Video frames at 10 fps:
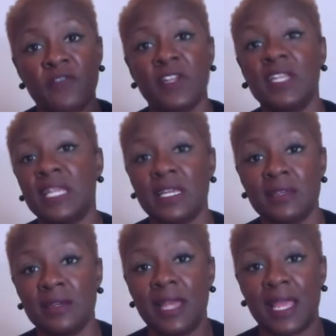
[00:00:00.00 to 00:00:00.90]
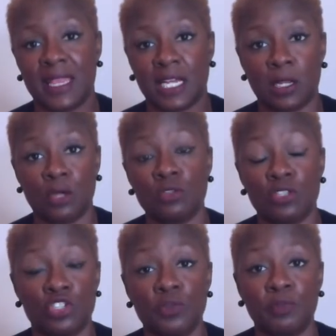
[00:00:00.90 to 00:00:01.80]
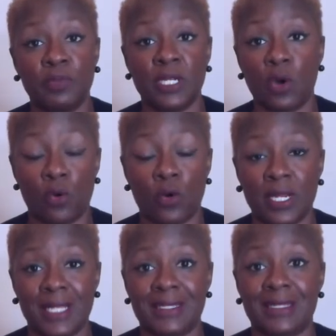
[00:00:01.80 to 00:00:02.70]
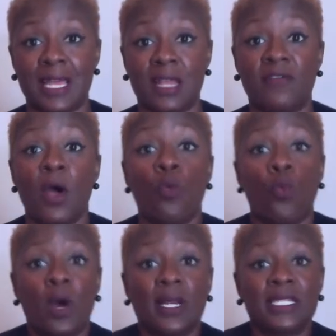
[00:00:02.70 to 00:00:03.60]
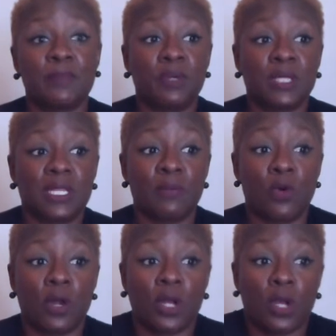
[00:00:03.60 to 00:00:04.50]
feeling good in the clothes that you put on instead of wanting to put them on,